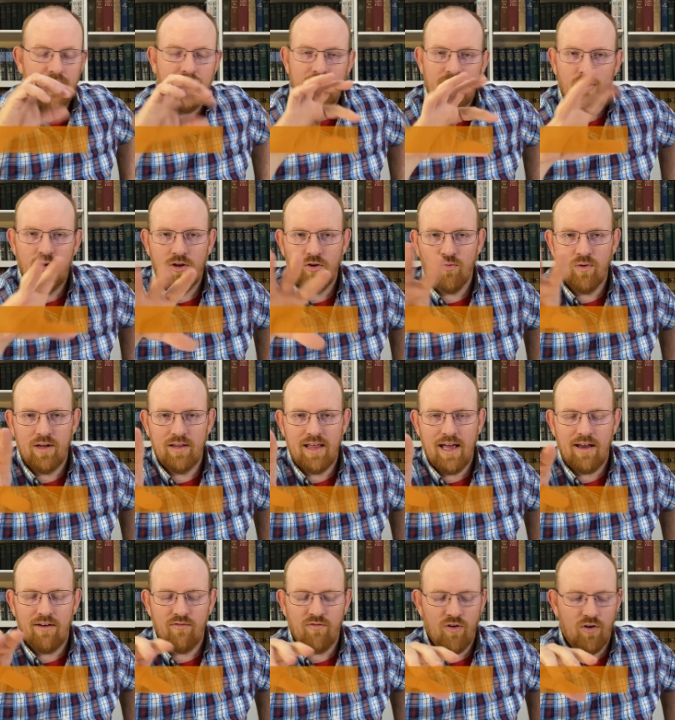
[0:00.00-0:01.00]
You can read
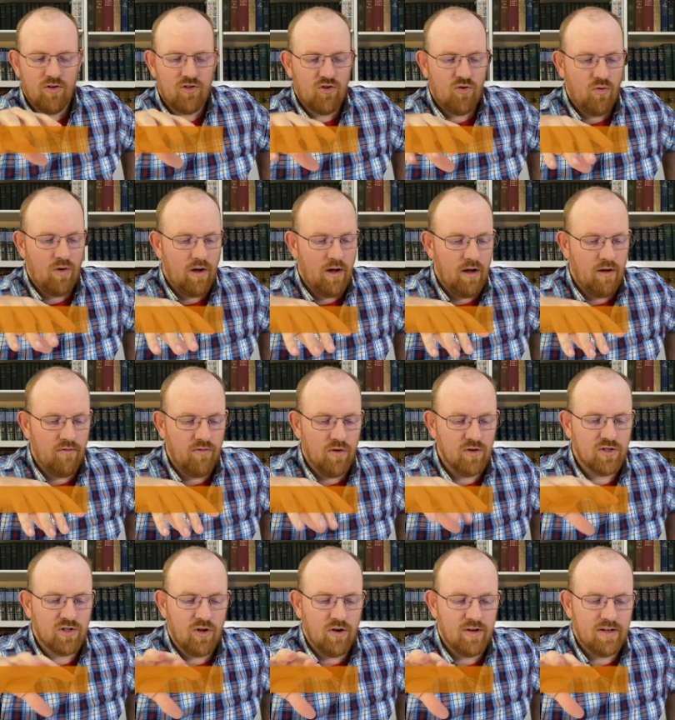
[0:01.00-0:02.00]
that in verse 12, uh,
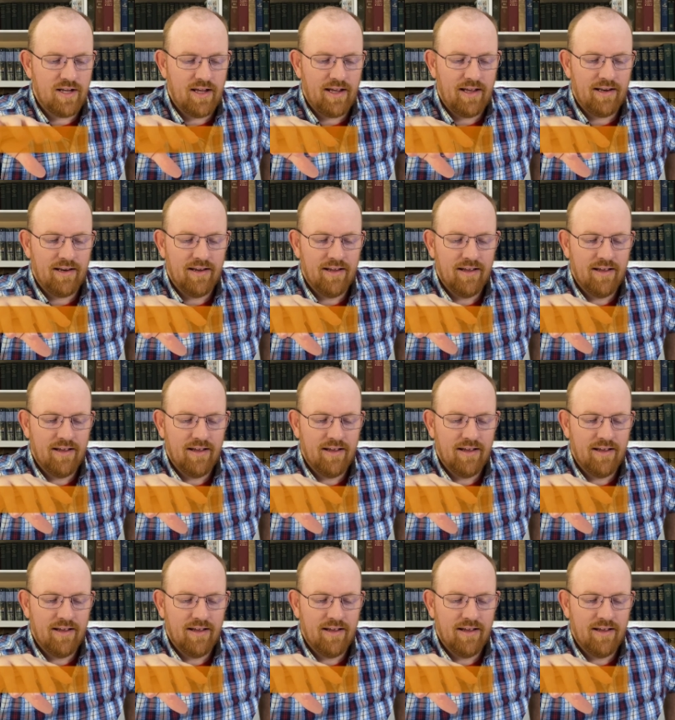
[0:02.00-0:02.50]
verse 13.